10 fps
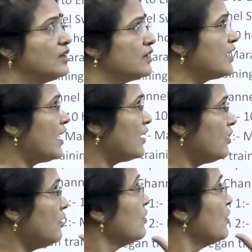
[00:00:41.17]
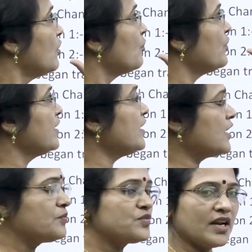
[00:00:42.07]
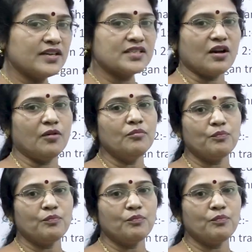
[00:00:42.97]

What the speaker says: now we recapitulate some